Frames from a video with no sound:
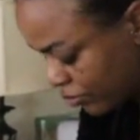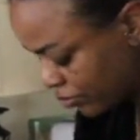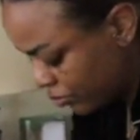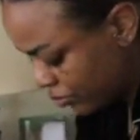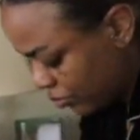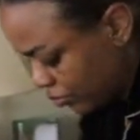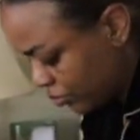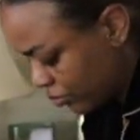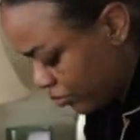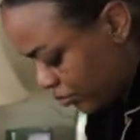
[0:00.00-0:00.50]

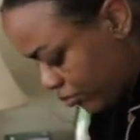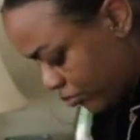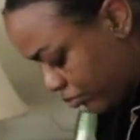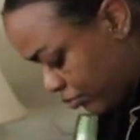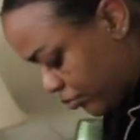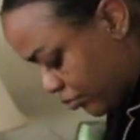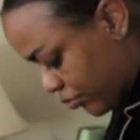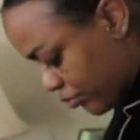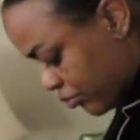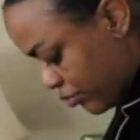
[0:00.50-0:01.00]

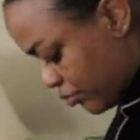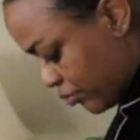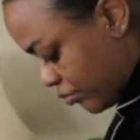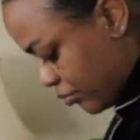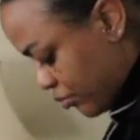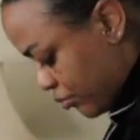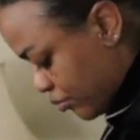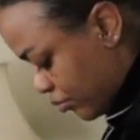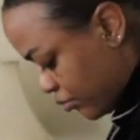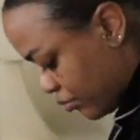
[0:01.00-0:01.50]

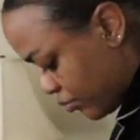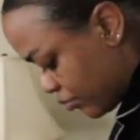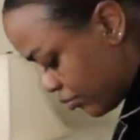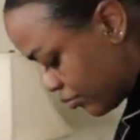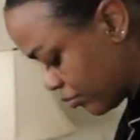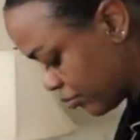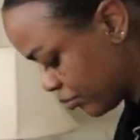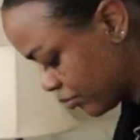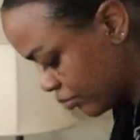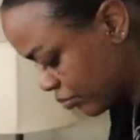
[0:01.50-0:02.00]

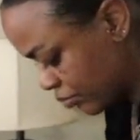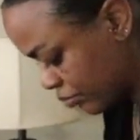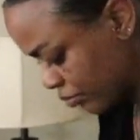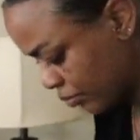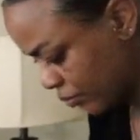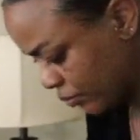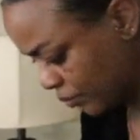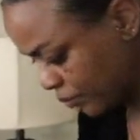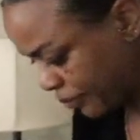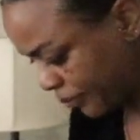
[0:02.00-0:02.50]

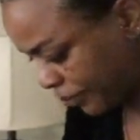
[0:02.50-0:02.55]
Nothing is said.